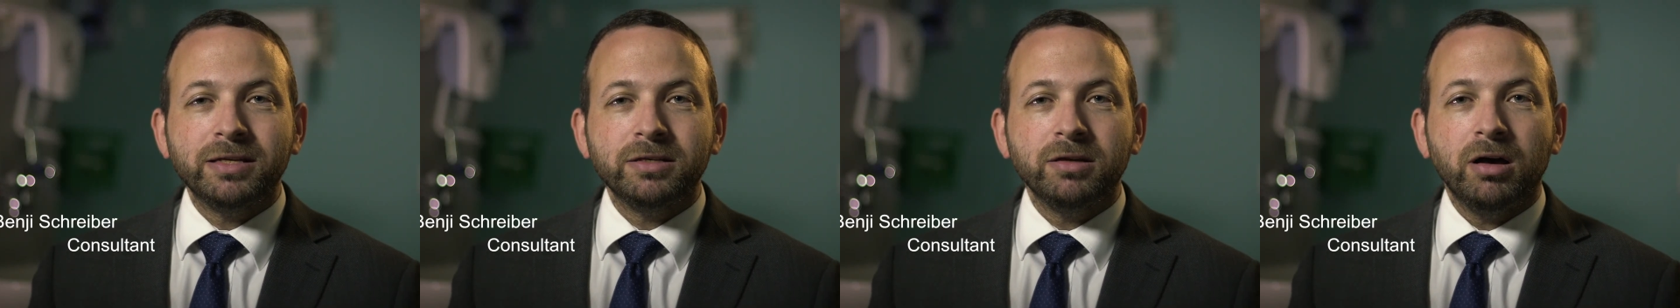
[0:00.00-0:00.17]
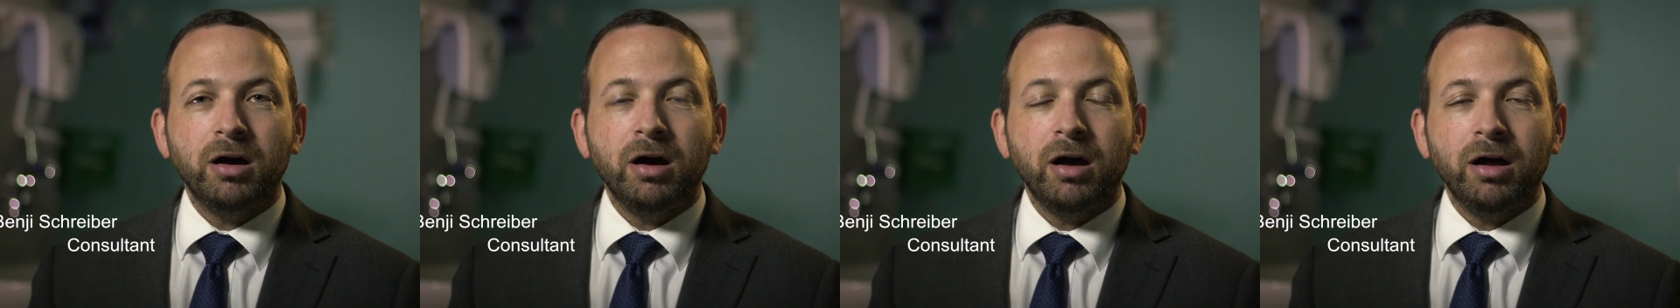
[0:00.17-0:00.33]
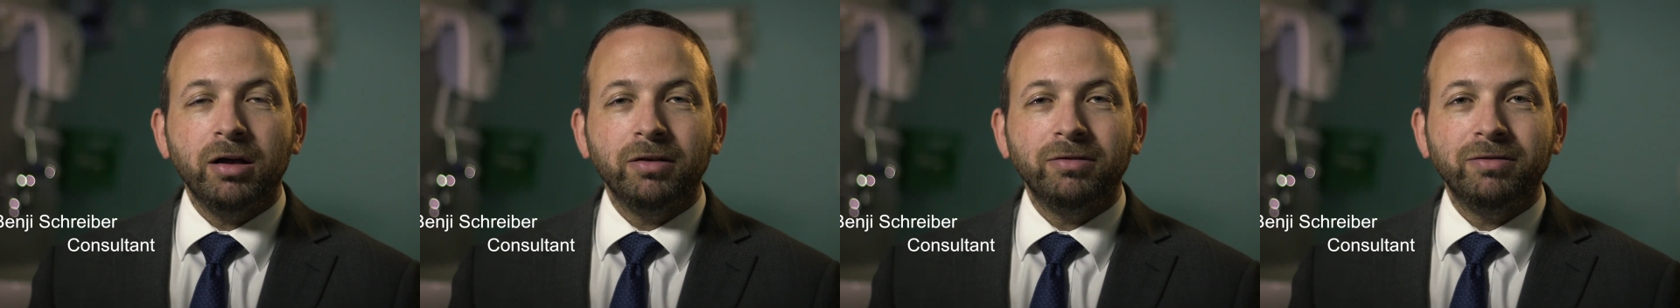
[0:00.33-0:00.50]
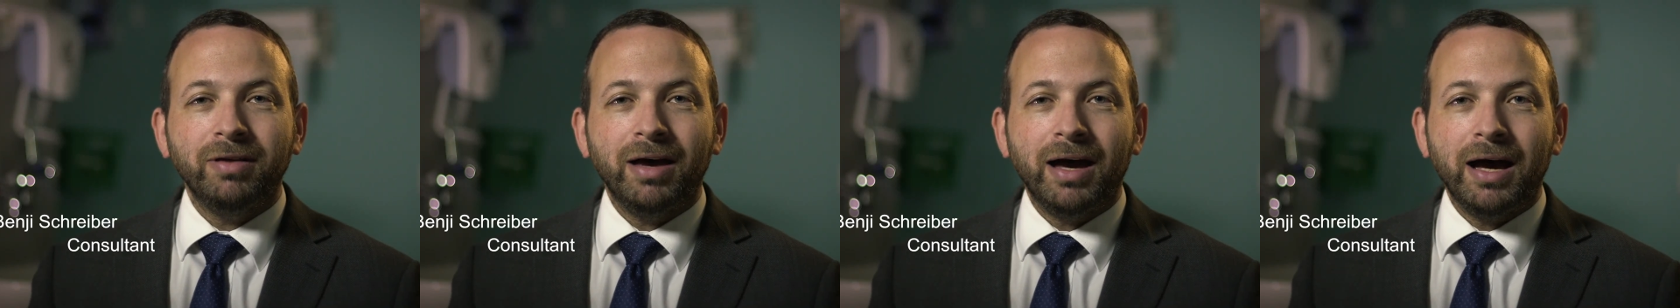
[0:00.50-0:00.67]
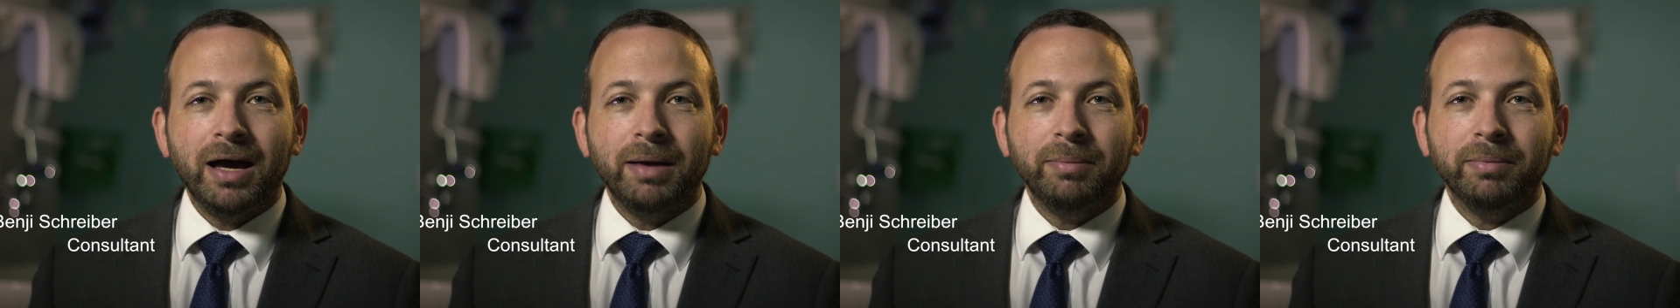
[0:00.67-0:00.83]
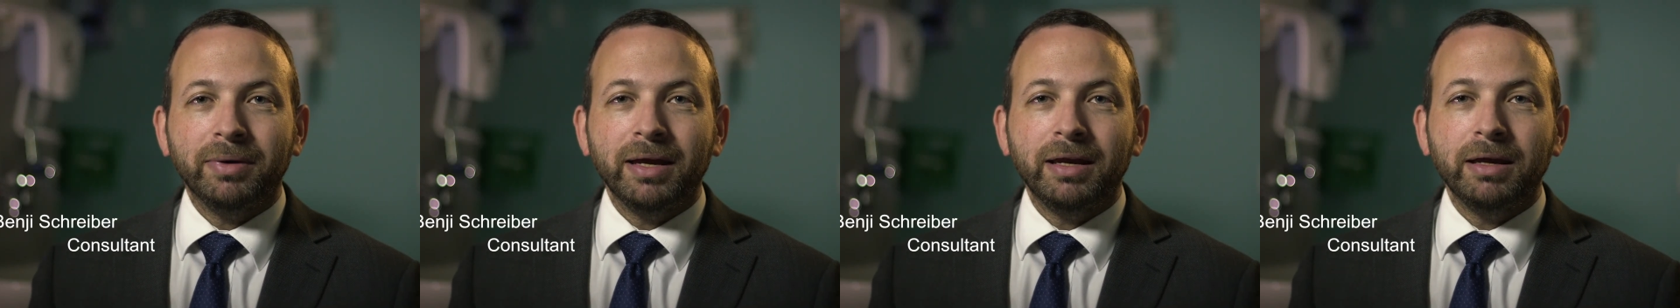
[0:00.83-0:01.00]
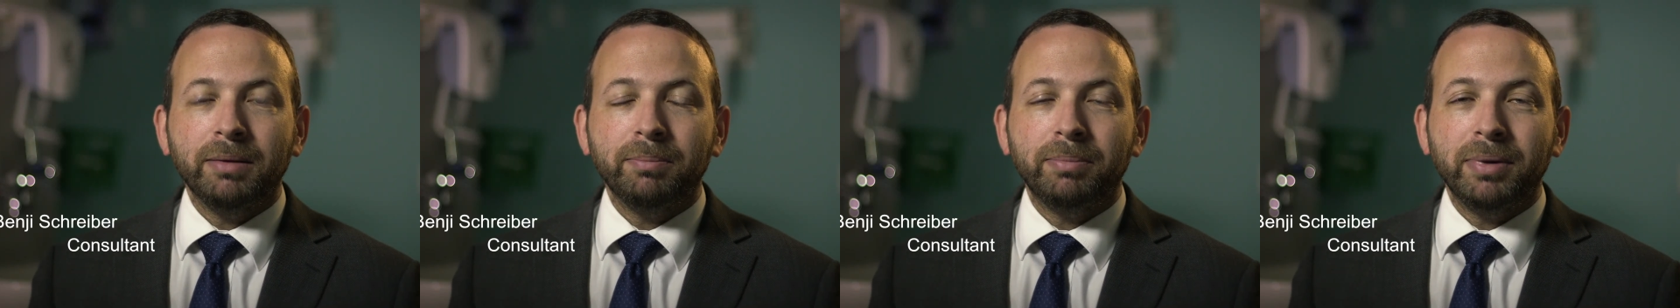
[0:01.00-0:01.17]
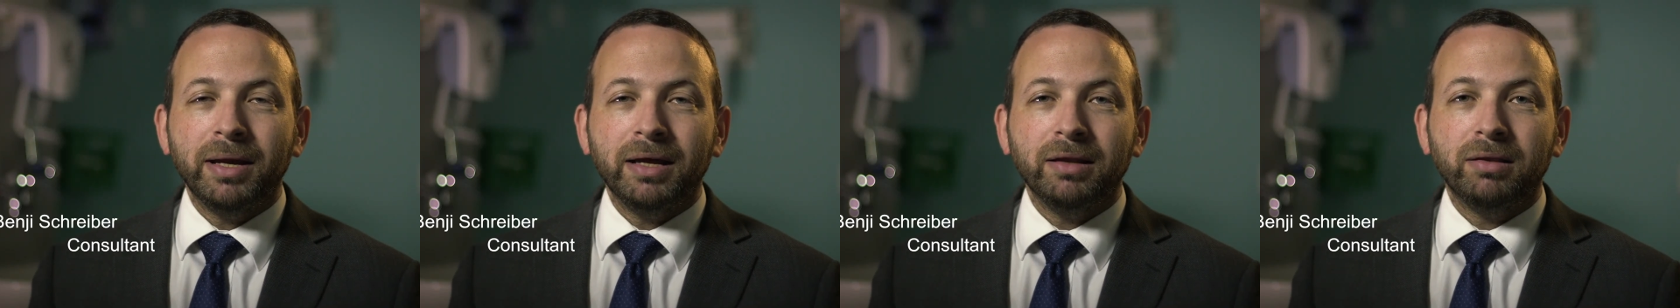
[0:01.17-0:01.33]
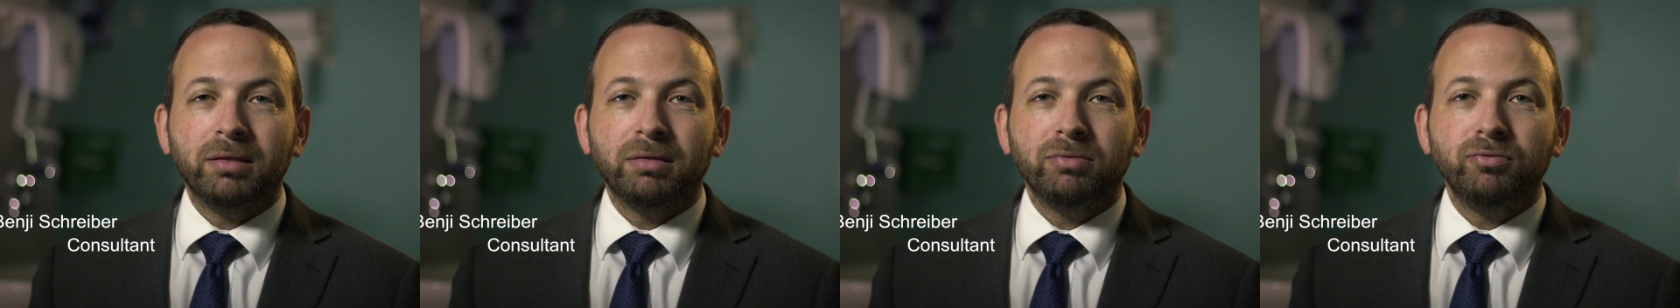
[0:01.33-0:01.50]
has a hard time getting
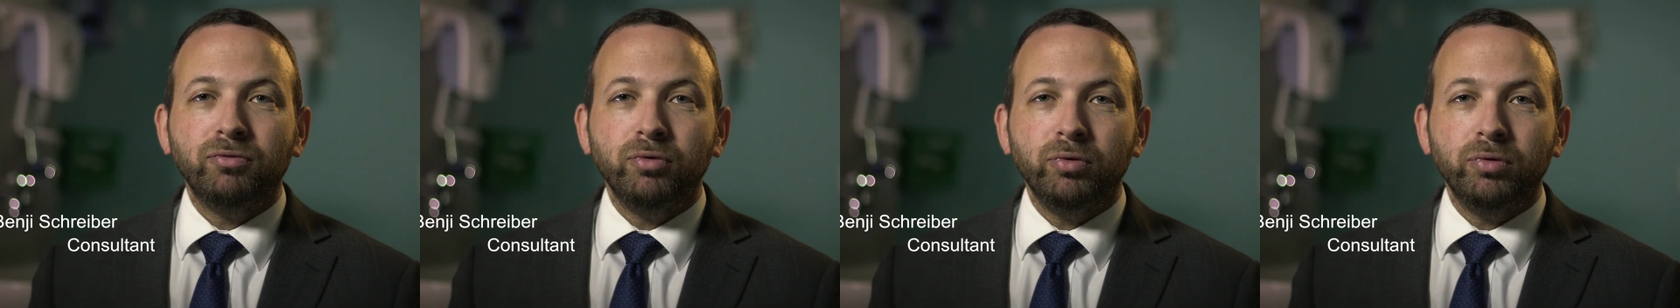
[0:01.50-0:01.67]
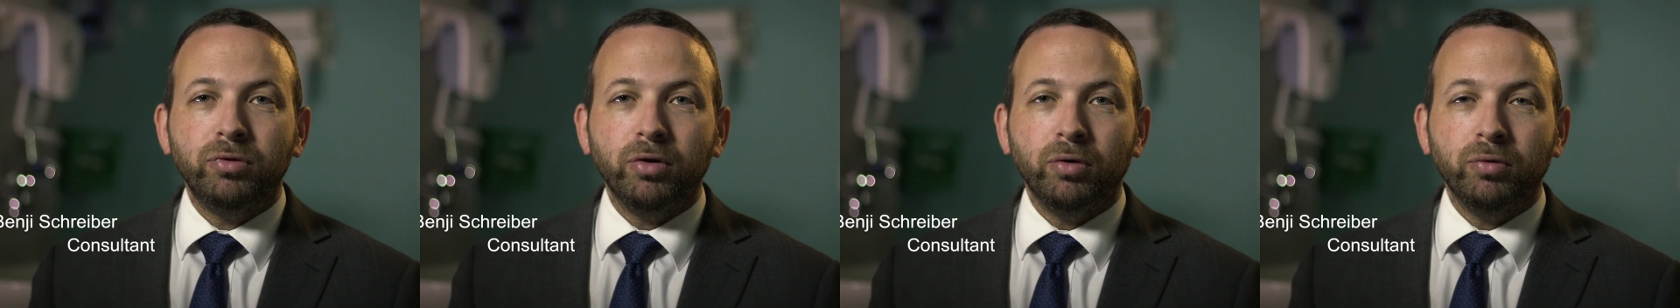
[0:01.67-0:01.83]
blood through